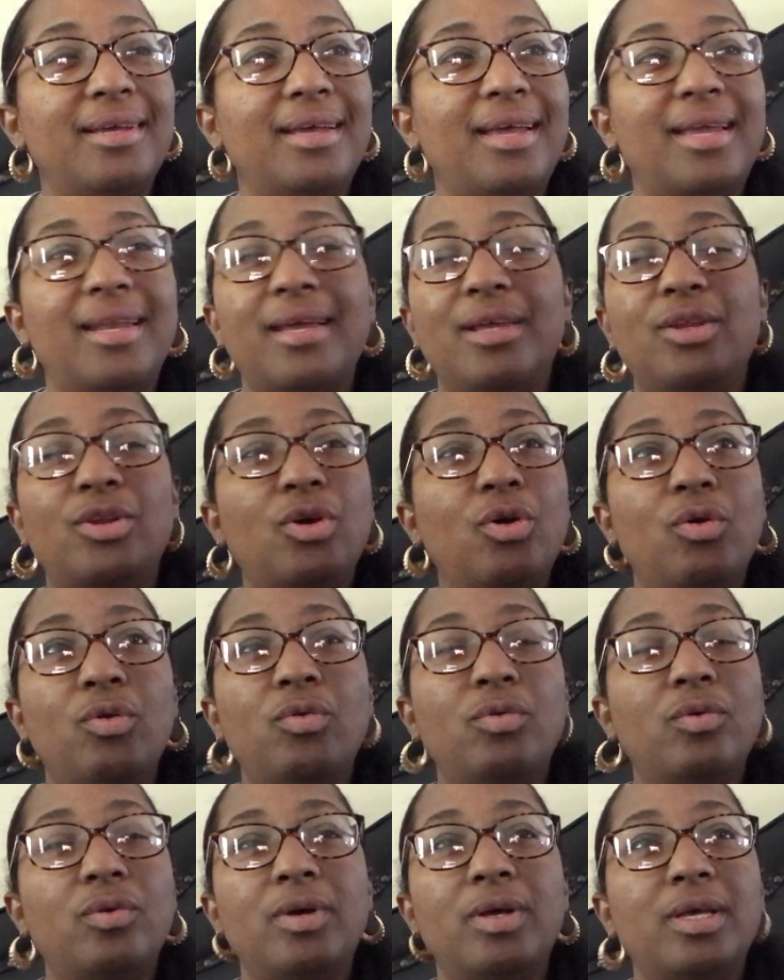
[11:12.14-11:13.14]
and I
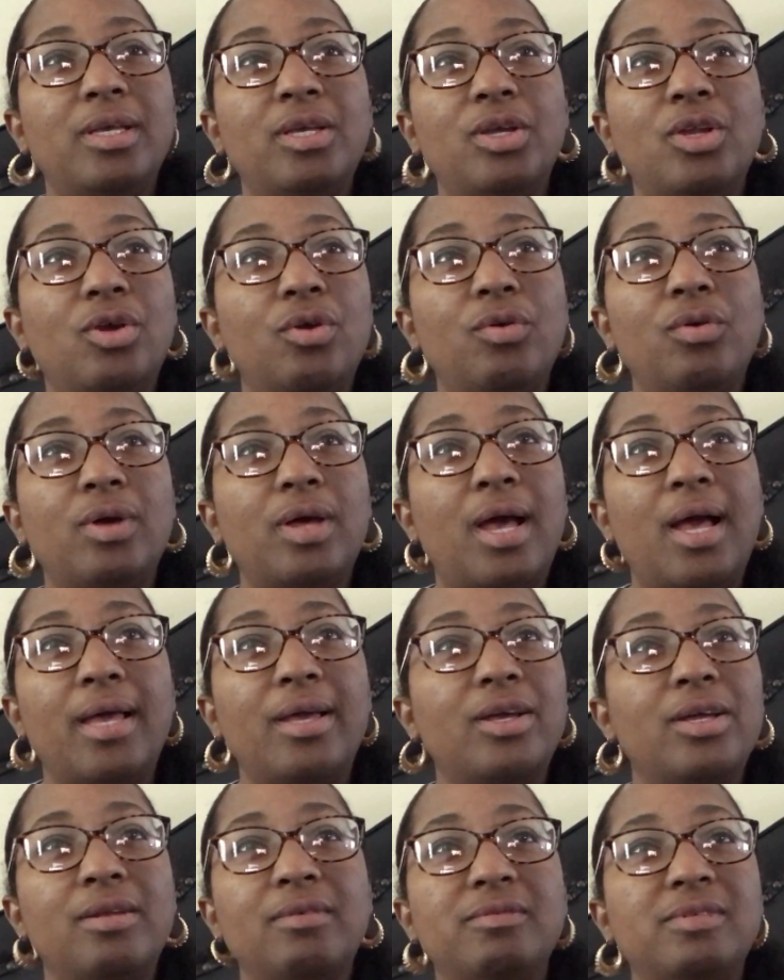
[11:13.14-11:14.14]
know, I
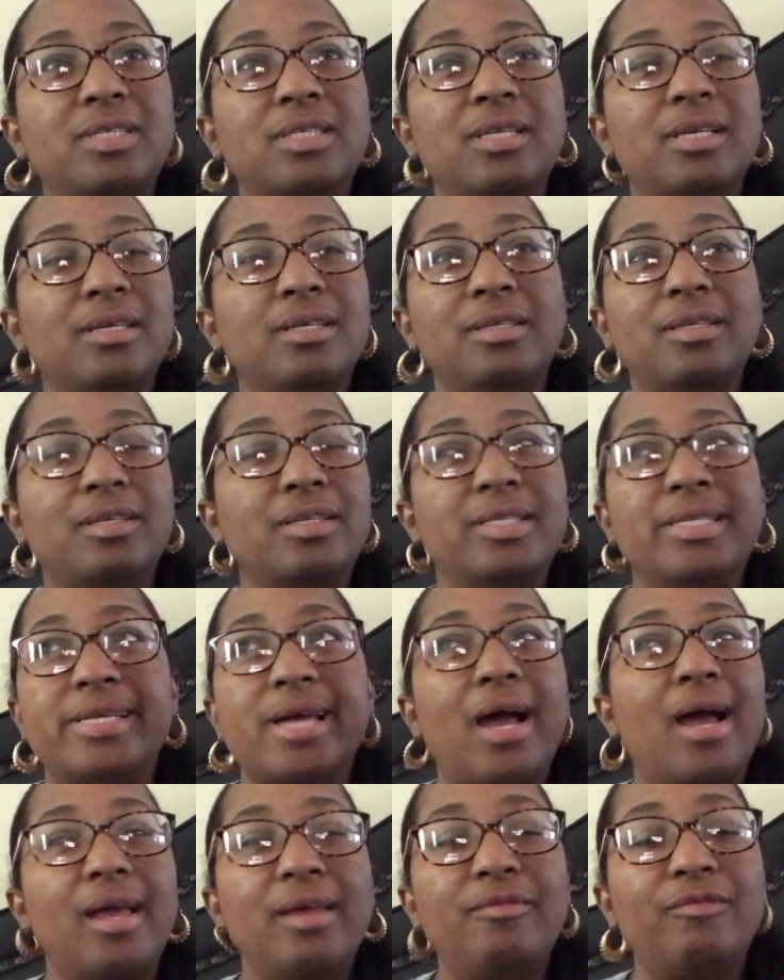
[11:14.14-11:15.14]
could have
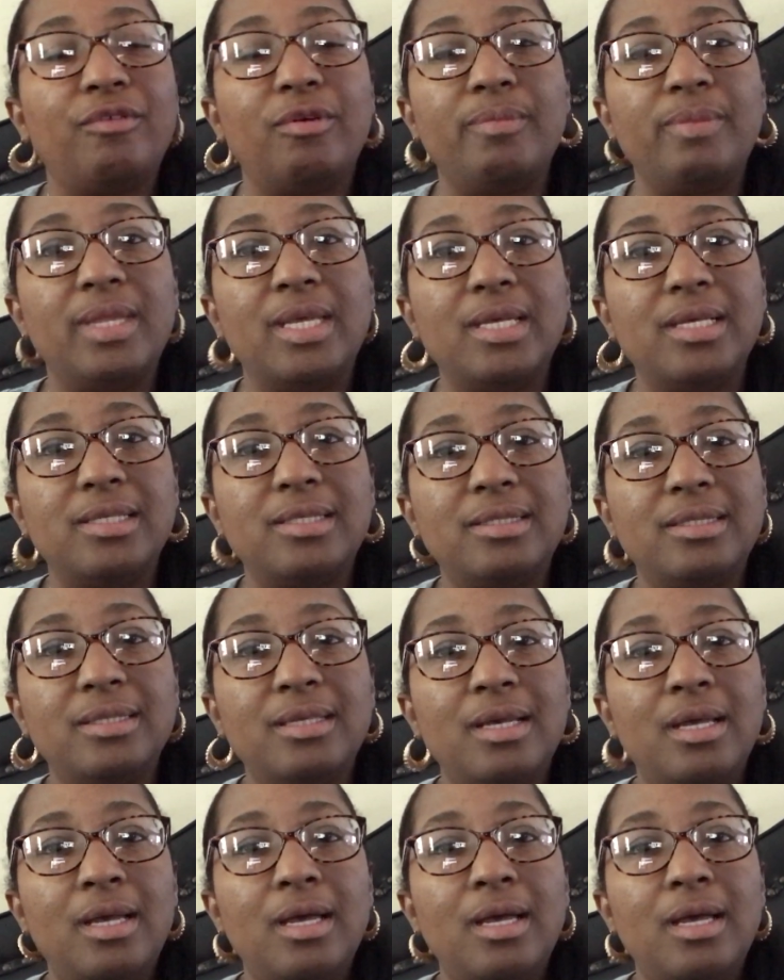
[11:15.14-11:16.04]
died from this,